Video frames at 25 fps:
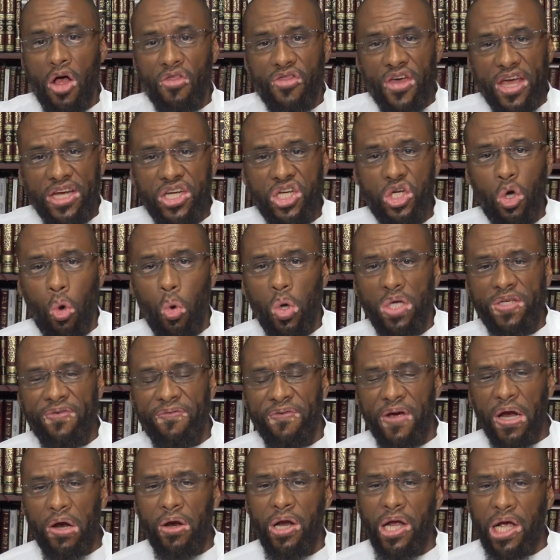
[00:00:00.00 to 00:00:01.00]
they show
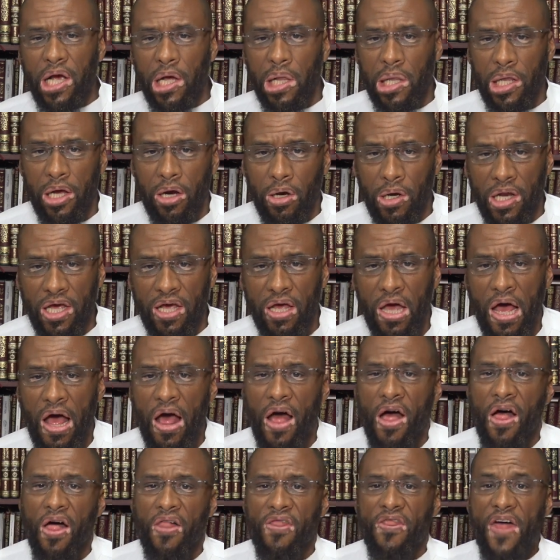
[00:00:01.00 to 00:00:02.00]
us very clearly
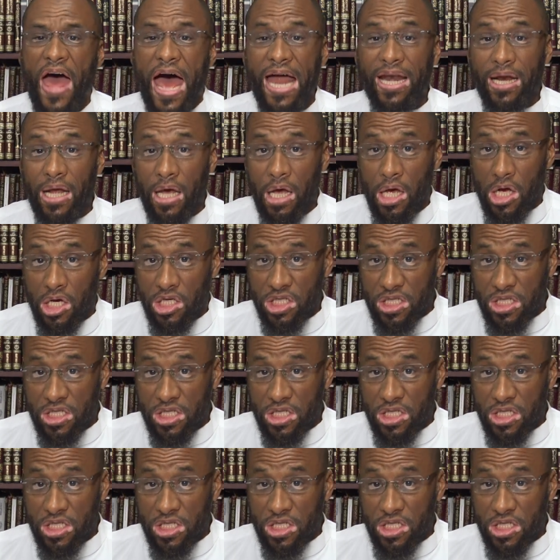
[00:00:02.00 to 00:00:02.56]
that